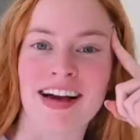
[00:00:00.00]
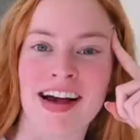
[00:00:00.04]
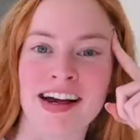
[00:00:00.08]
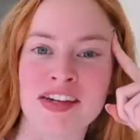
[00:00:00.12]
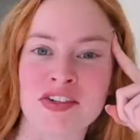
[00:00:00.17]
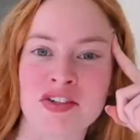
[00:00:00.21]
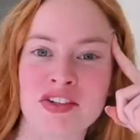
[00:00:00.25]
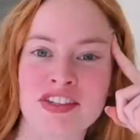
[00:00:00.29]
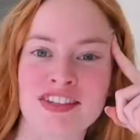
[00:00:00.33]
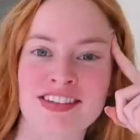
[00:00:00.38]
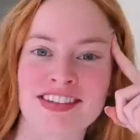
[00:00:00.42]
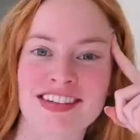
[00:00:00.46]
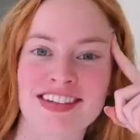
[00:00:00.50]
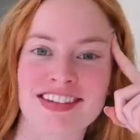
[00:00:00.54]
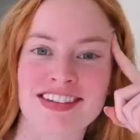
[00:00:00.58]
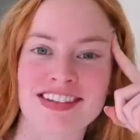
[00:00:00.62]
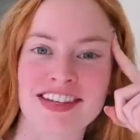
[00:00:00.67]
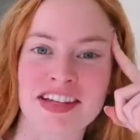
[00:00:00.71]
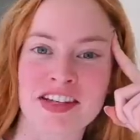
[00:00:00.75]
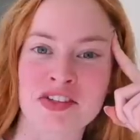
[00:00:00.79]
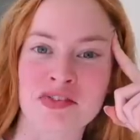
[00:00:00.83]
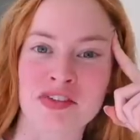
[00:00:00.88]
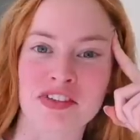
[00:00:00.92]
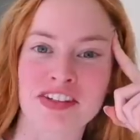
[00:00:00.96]
I just
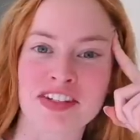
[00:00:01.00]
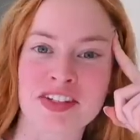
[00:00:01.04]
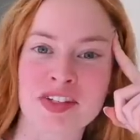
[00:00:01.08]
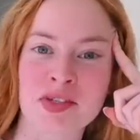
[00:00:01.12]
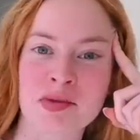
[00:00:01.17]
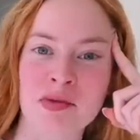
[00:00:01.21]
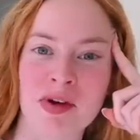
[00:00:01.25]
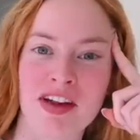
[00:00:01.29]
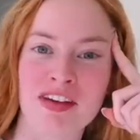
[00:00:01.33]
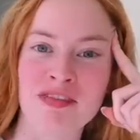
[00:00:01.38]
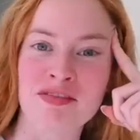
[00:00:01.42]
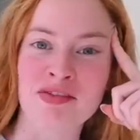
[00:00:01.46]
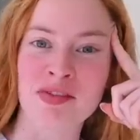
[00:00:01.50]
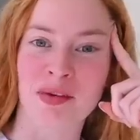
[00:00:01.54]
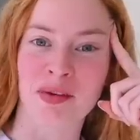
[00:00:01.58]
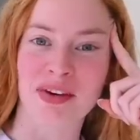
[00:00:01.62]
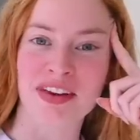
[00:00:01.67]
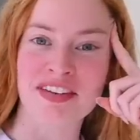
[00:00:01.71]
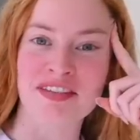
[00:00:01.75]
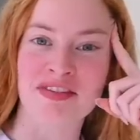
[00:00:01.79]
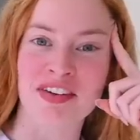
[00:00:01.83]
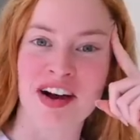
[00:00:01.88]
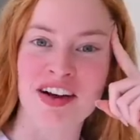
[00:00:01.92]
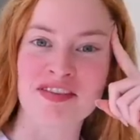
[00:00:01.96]
successfully spent
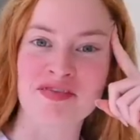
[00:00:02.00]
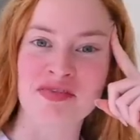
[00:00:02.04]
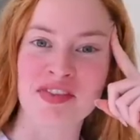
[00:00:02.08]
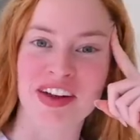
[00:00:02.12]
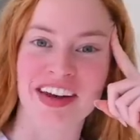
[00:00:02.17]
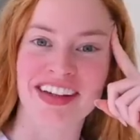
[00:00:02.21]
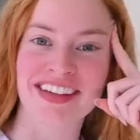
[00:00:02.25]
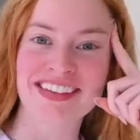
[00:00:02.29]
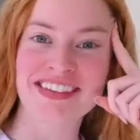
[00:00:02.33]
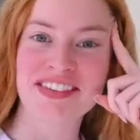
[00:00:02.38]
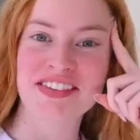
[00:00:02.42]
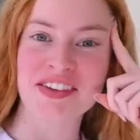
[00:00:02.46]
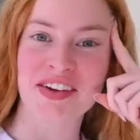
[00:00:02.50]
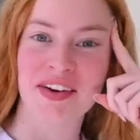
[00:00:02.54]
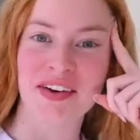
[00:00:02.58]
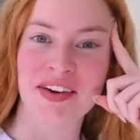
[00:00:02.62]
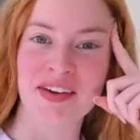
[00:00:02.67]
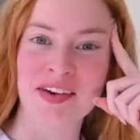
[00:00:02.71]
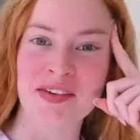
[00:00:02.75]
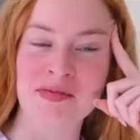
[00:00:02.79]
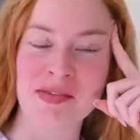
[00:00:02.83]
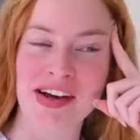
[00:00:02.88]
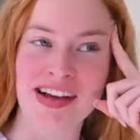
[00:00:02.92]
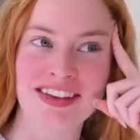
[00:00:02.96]
45 minutes
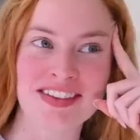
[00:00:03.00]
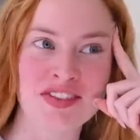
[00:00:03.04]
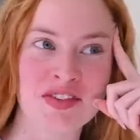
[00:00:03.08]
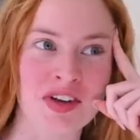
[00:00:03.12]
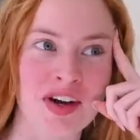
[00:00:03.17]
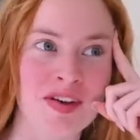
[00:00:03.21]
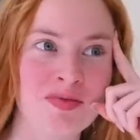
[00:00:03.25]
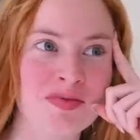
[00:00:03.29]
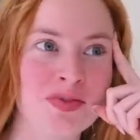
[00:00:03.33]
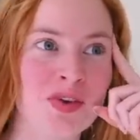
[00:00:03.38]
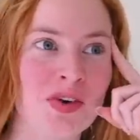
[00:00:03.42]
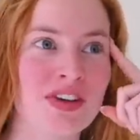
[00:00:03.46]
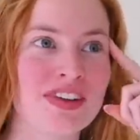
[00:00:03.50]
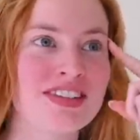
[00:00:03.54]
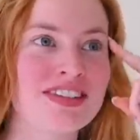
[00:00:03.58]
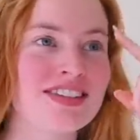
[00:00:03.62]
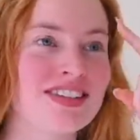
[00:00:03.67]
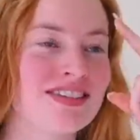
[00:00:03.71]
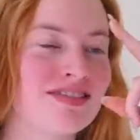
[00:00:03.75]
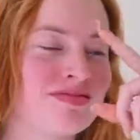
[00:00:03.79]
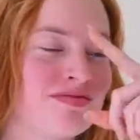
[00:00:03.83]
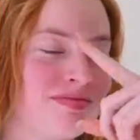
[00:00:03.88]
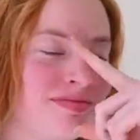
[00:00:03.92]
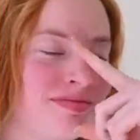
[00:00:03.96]
on my Instagram stories.